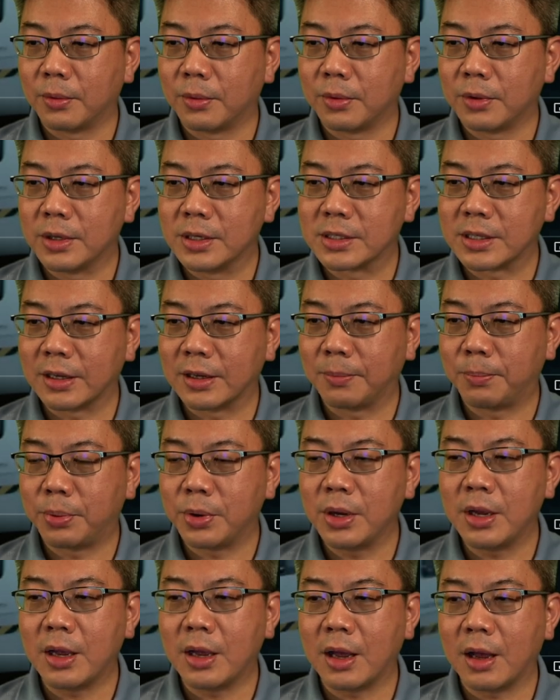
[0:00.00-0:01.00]
is a
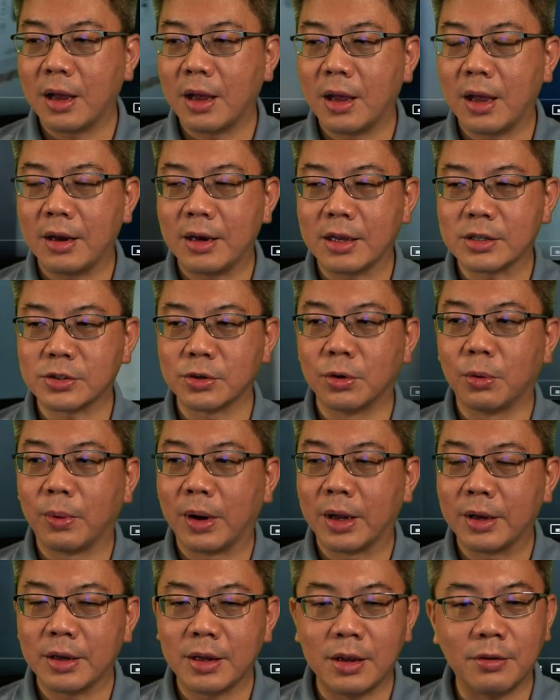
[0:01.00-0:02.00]

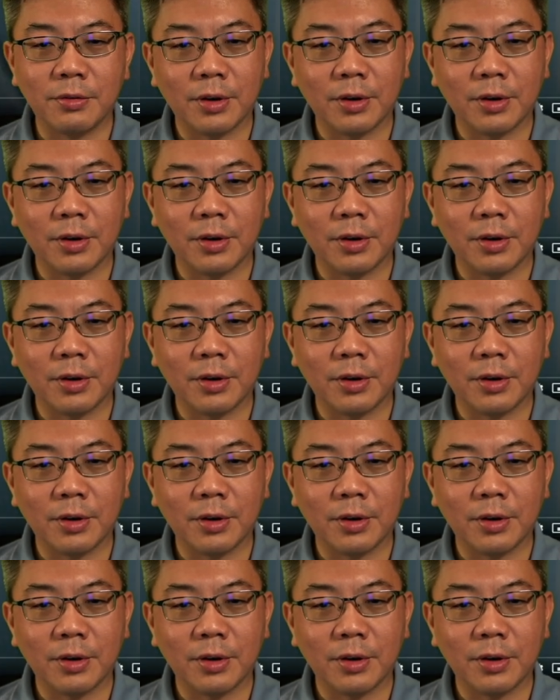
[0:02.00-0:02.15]
pre-NX-01 era